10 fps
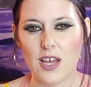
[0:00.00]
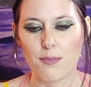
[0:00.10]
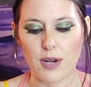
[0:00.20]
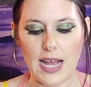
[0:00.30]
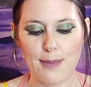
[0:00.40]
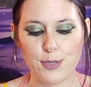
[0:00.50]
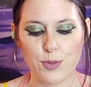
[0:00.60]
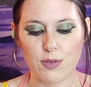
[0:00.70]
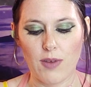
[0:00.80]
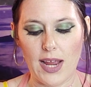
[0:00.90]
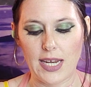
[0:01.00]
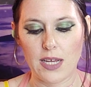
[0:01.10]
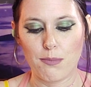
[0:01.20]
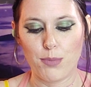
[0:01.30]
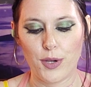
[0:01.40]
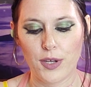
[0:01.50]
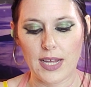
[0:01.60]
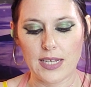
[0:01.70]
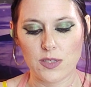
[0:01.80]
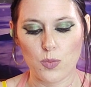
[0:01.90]
Perhaps you were writing a book
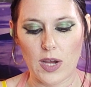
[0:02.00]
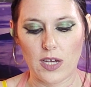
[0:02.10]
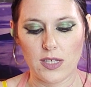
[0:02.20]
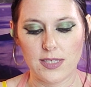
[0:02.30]
as well.